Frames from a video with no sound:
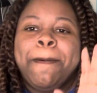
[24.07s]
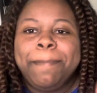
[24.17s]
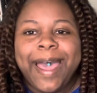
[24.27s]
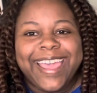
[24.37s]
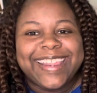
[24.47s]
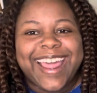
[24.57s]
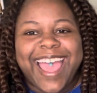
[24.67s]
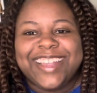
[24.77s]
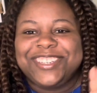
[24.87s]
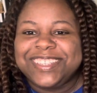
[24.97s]
but
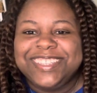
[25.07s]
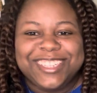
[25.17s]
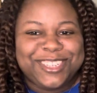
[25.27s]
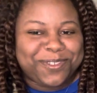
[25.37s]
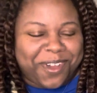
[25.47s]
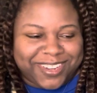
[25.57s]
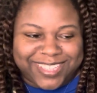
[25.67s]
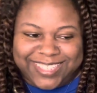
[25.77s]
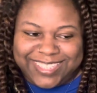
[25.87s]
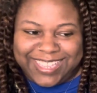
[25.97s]
I just need you all
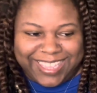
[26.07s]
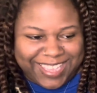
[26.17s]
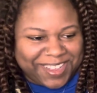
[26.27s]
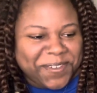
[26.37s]
to see